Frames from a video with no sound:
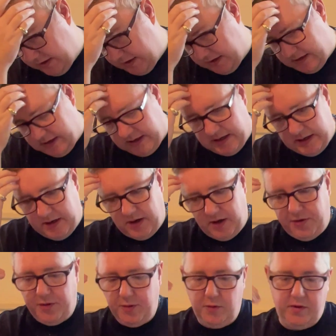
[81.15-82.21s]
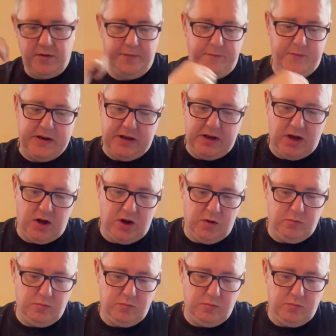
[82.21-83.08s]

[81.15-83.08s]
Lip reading: I thought the video,